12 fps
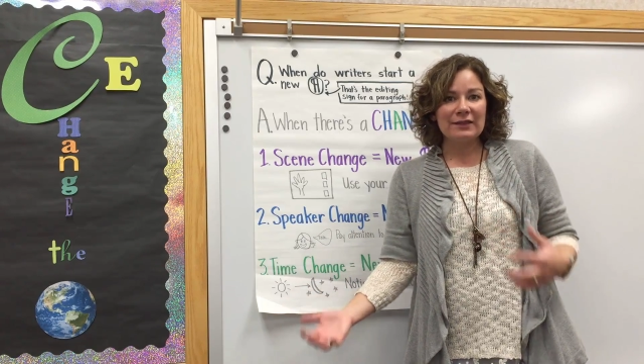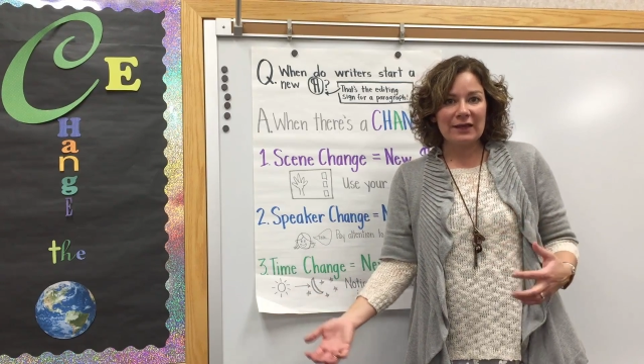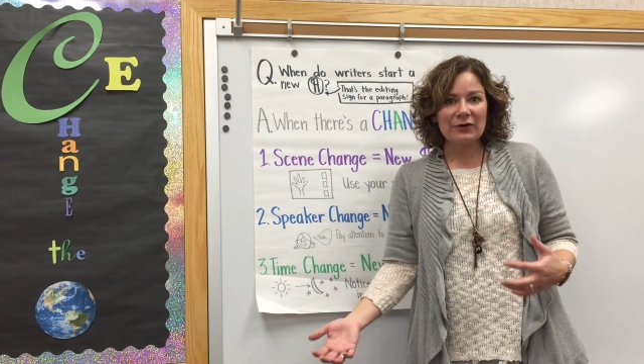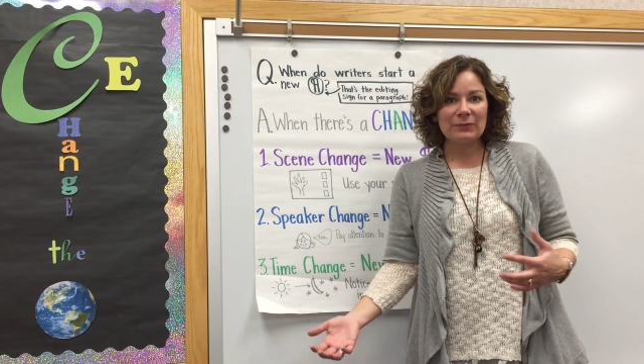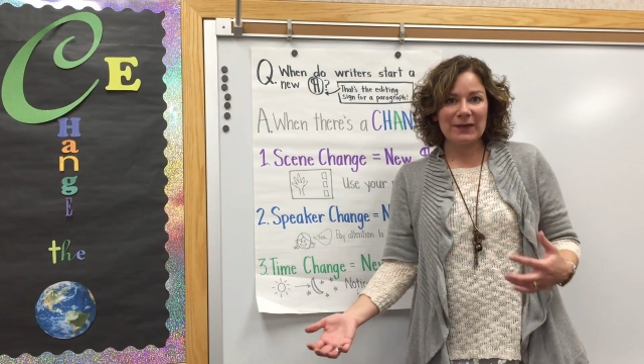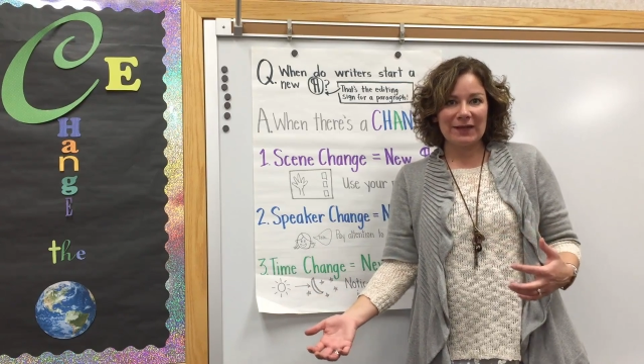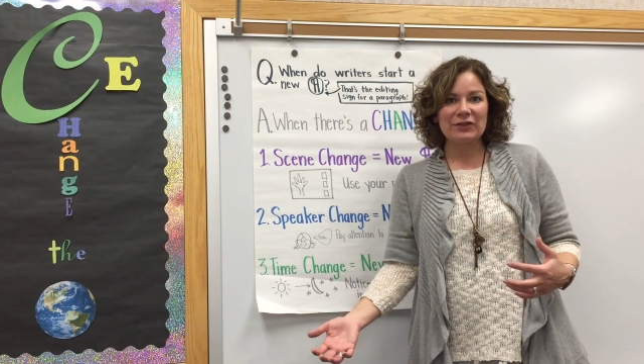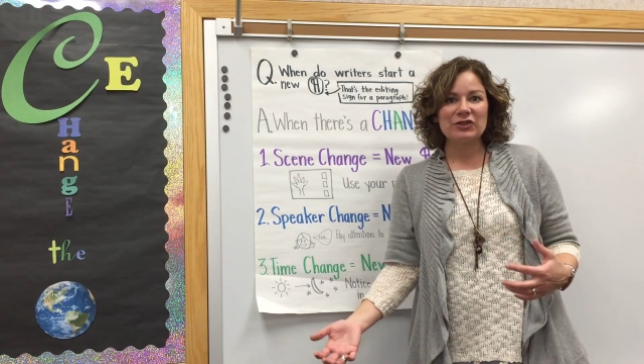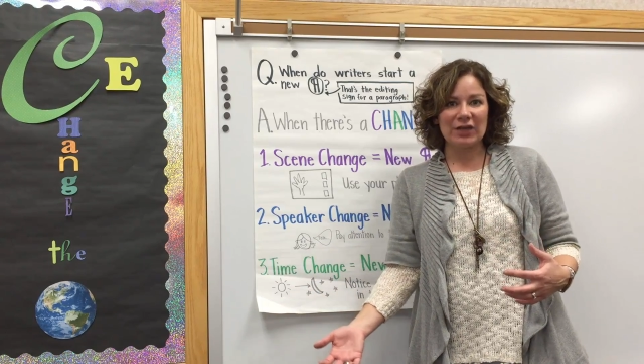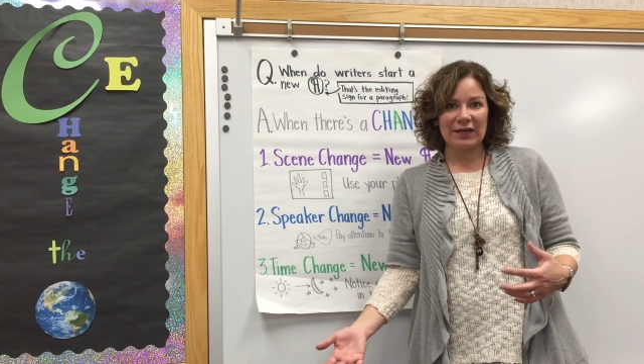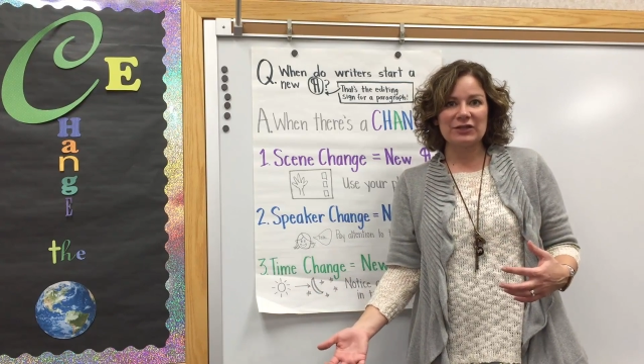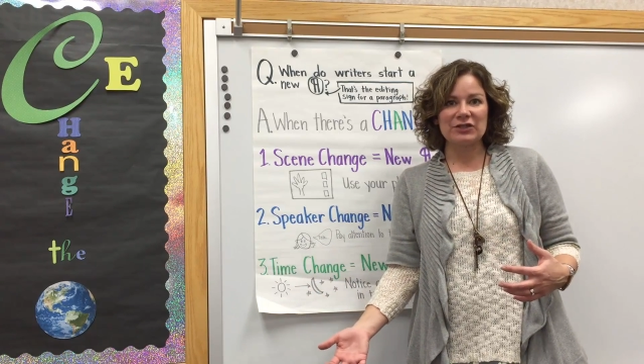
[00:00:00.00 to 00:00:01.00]
there'd be a
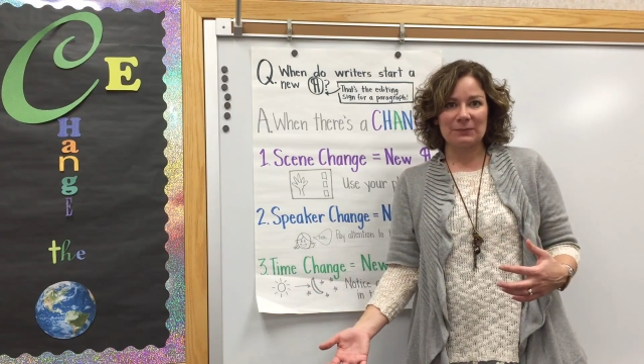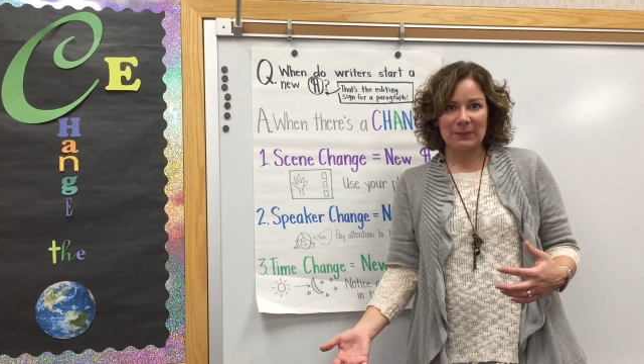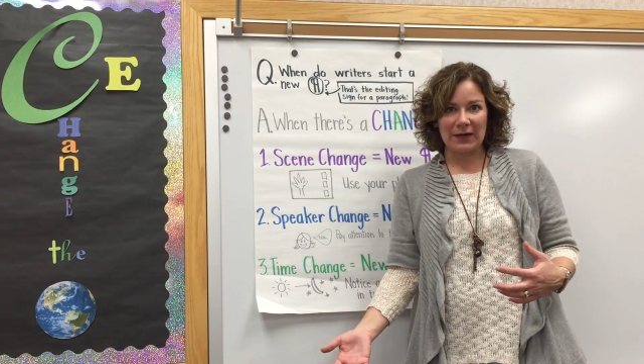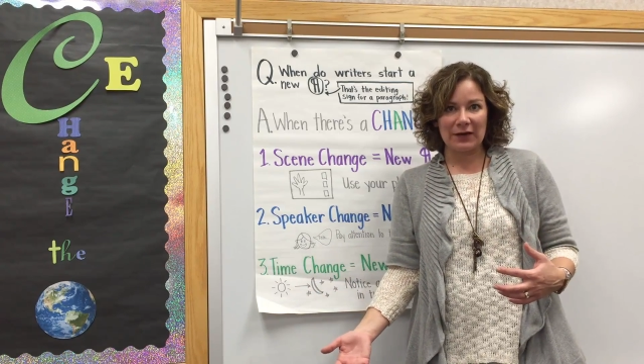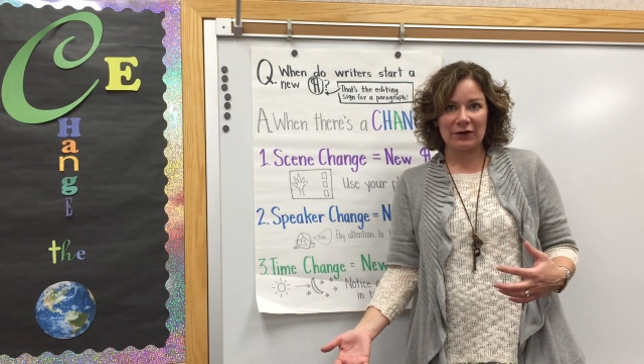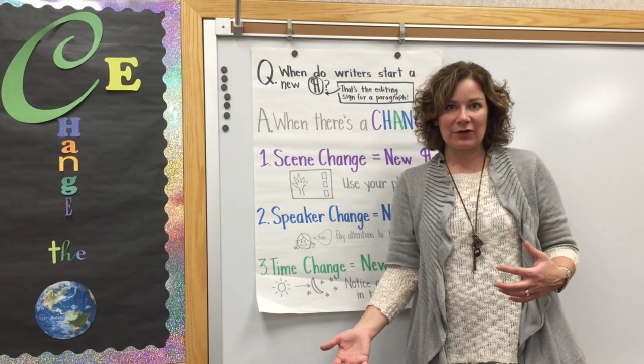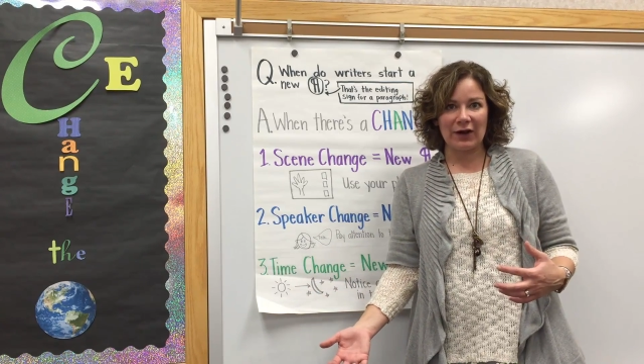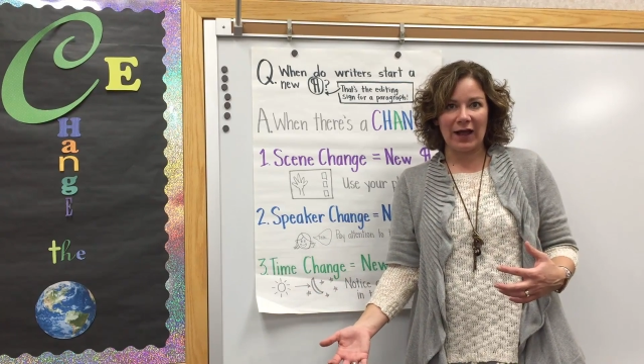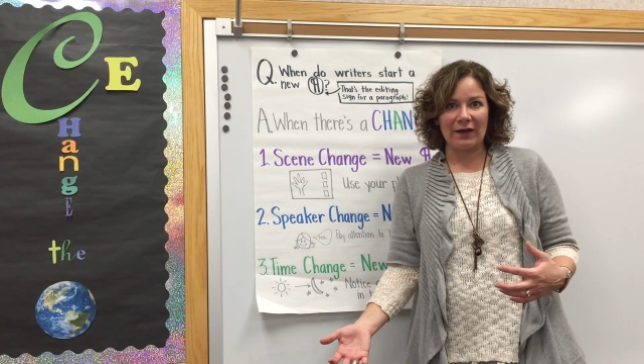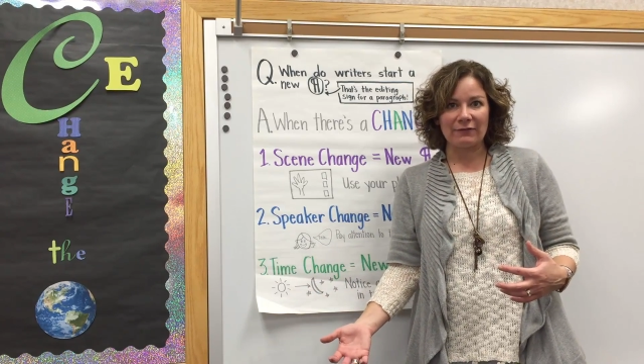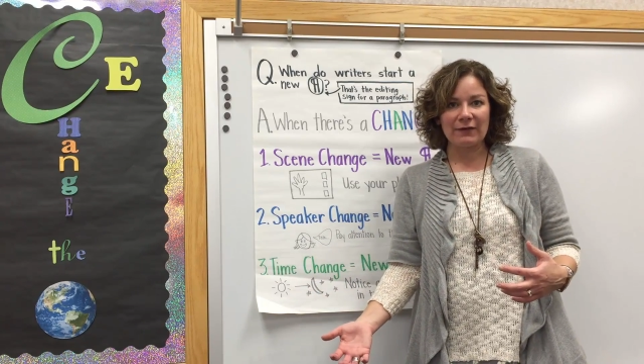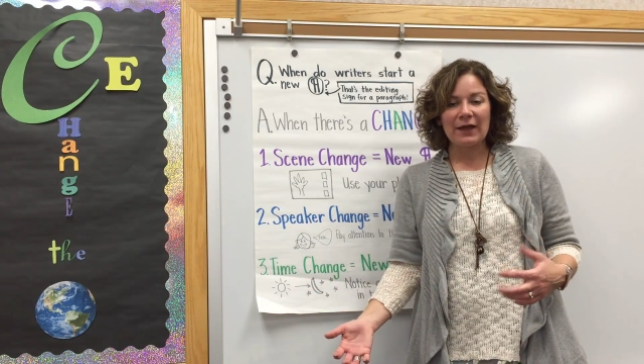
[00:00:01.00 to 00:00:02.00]
change in
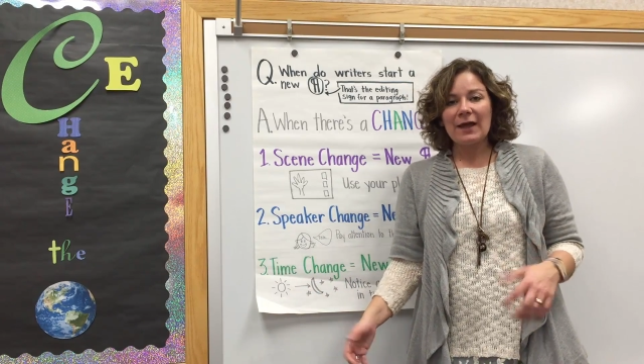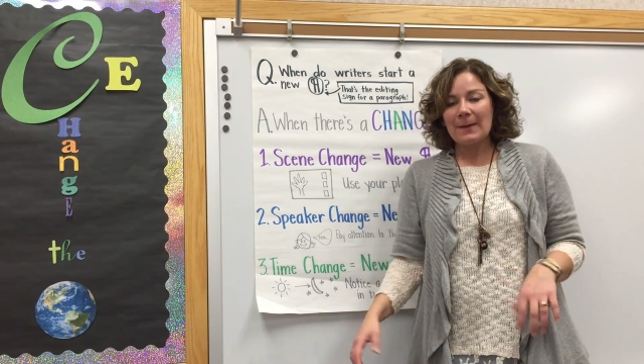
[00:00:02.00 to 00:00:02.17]
paragraph.